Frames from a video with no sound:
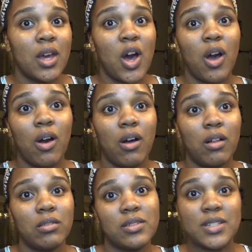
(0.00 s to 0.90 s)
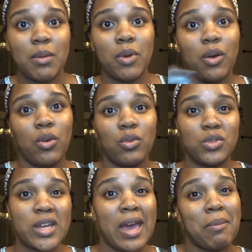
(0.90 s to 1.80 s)
haul demo
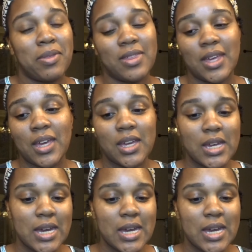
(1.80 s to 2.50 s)
type thing.